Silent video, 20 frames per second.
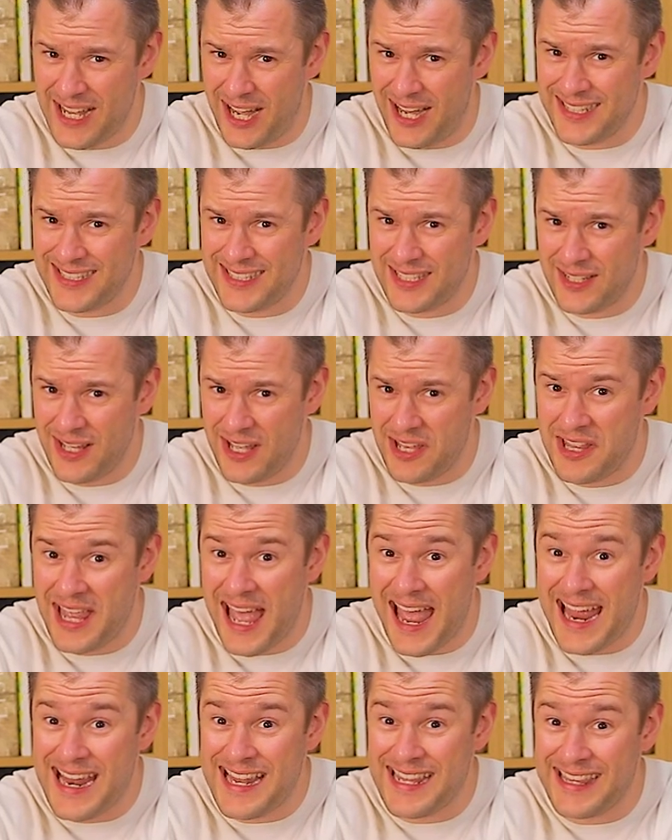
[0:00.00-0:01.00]
nut,
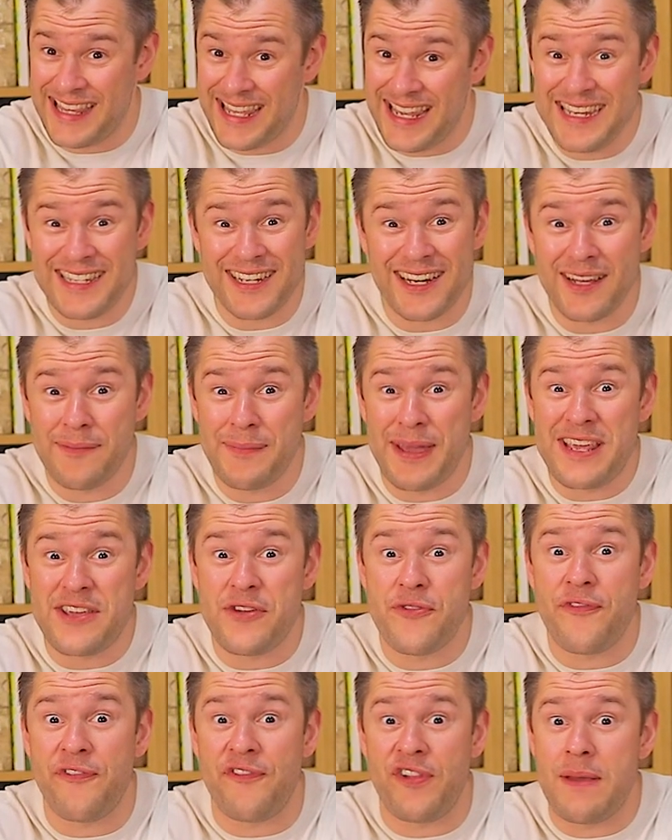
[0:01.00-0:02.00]
then these are going to
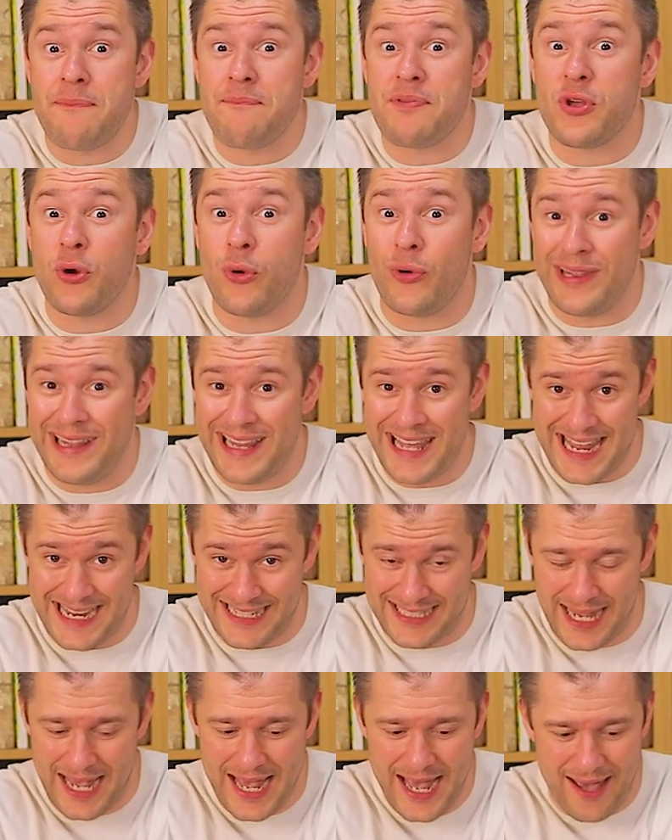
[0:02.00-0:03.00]
make you flip your
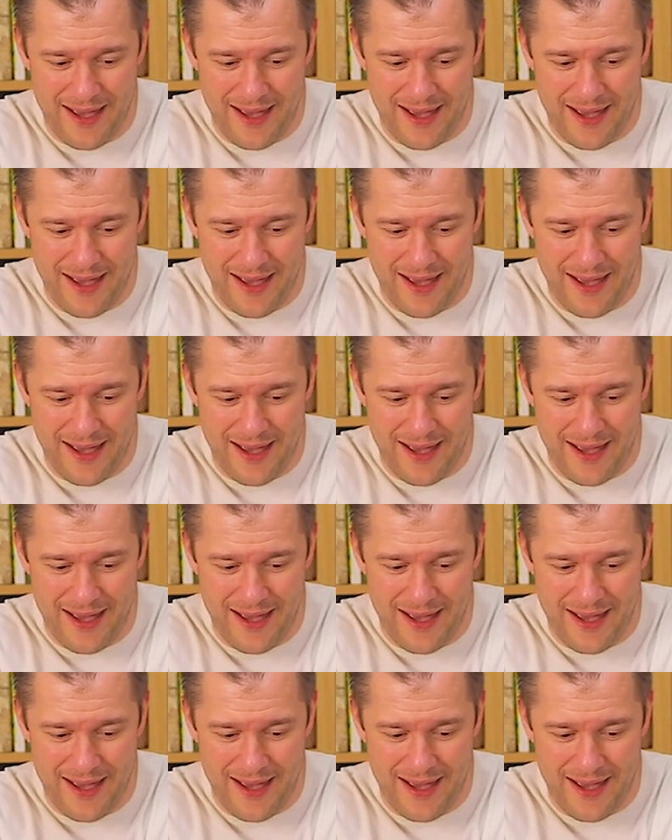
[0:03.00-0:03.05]
lid.